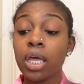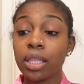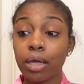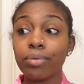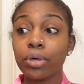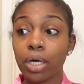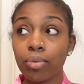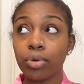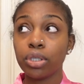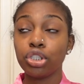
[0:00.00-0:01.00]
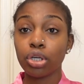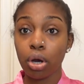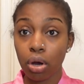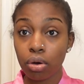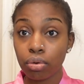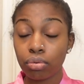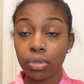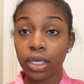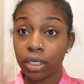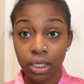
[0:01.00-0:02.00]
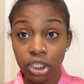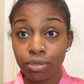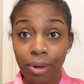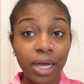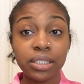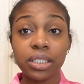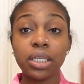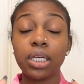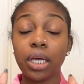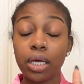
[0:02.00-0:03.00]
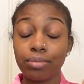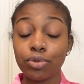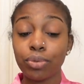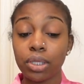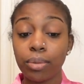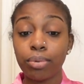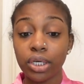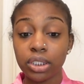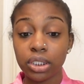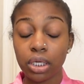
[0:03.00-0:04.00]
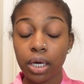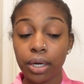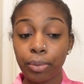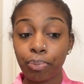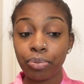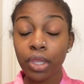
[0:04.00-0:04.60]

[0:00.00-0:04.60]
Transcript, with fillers: they will come with your own in each box it comes with a brush um,